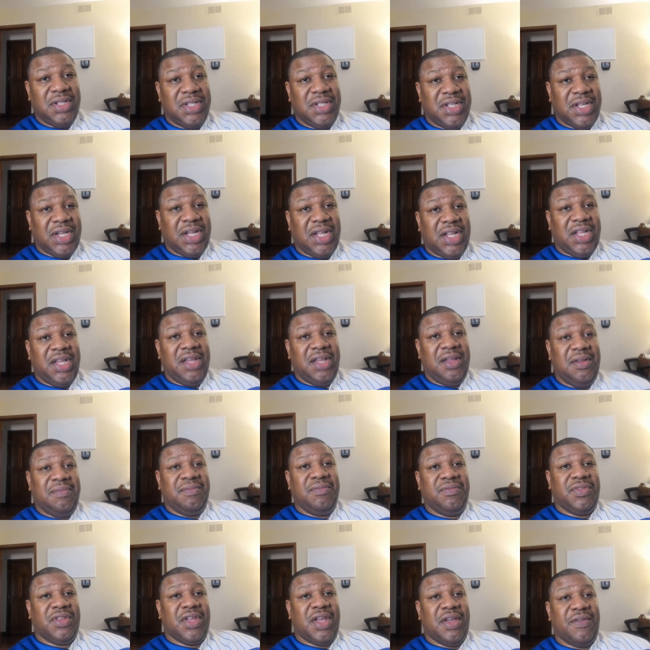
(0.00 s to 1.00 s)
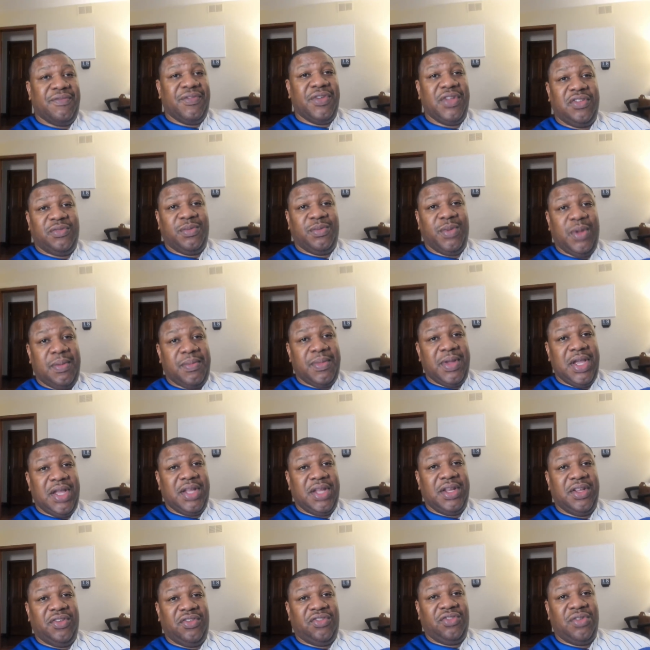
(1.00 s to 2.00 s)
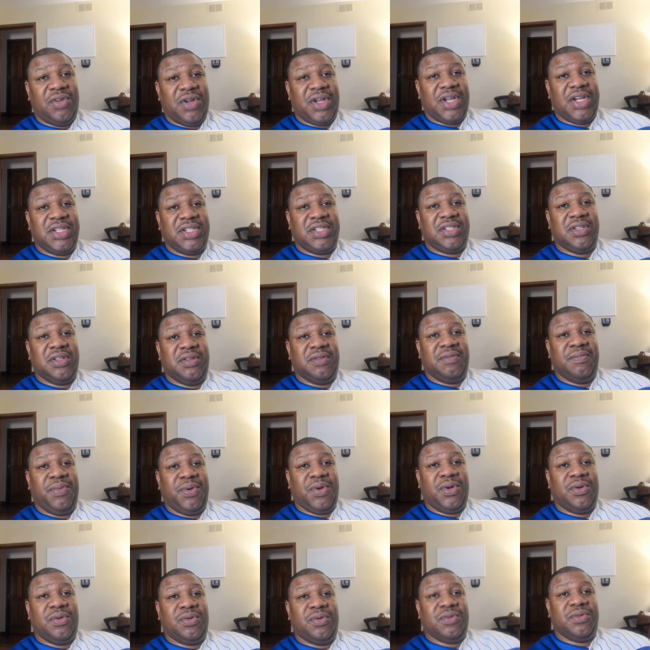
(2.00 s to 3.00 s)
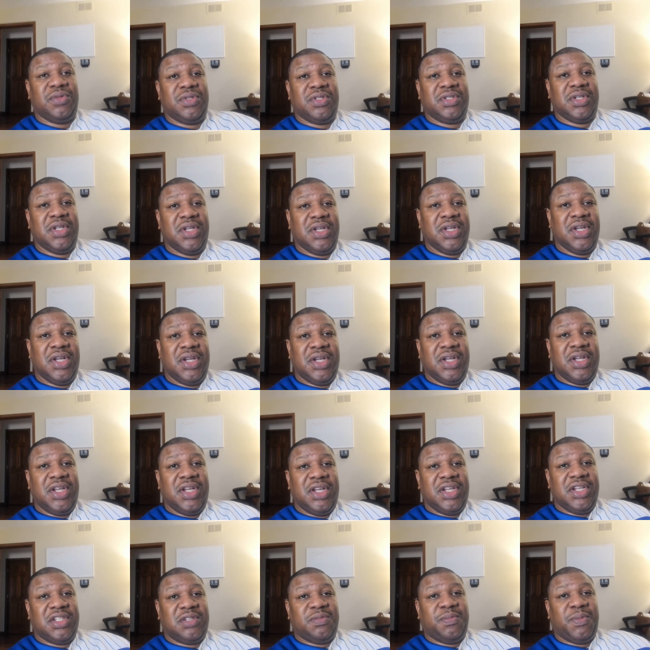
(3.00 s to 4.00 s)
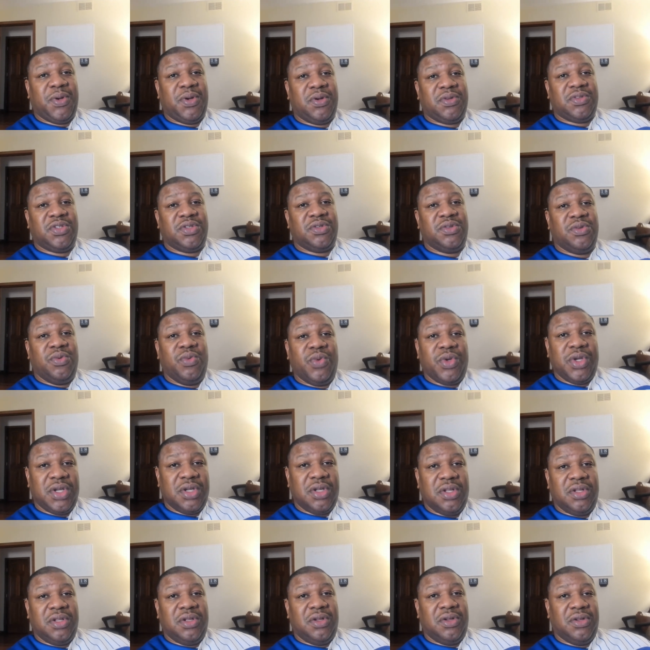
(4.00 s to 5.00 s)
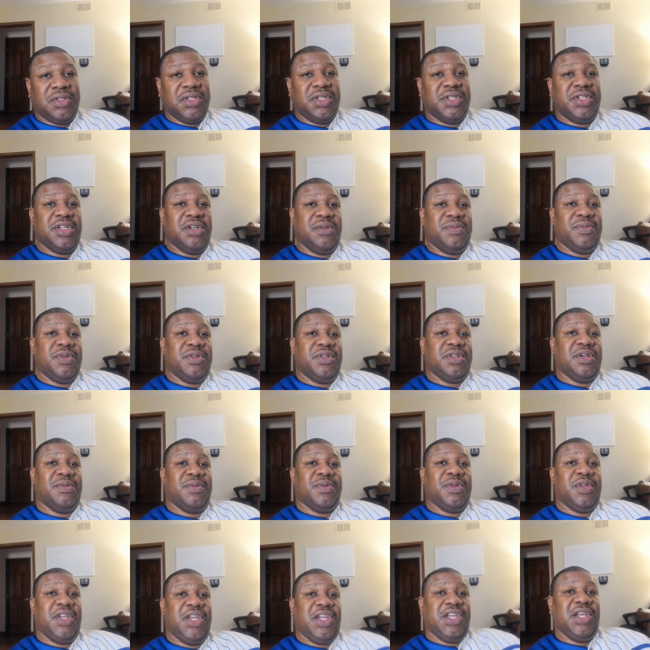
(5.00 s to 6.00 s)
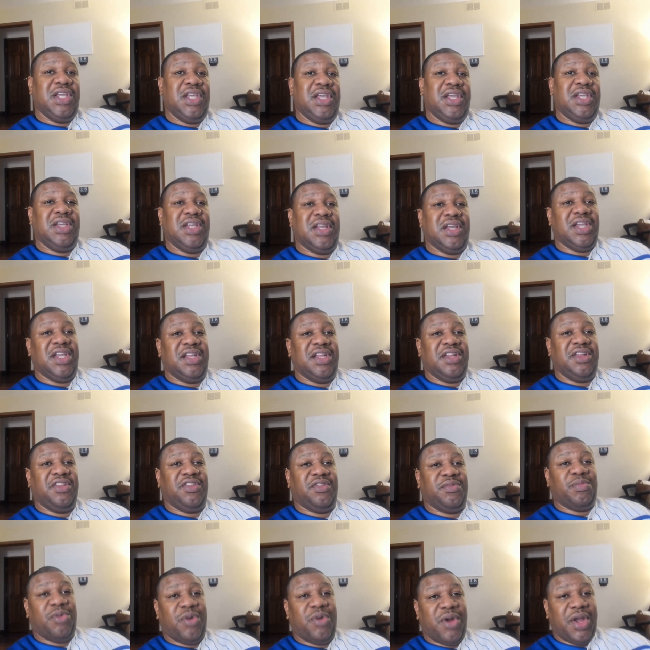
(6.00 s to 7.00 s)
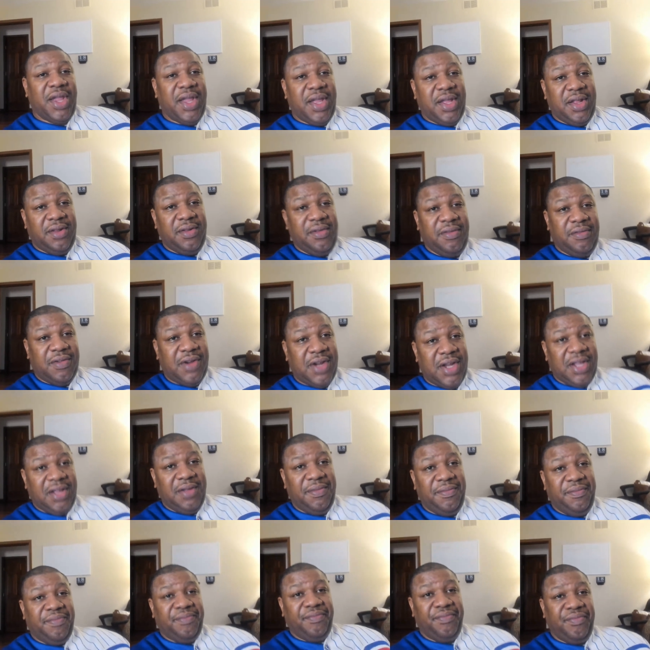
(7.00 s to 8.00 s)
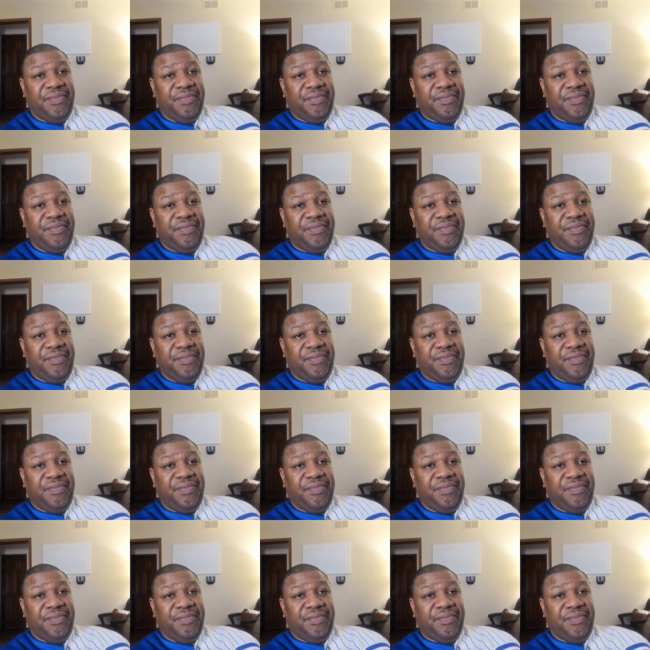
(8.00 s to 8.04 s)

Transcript: that claimed that Vince McMahon is trying to impose his personal will on the WWE and its brand, right?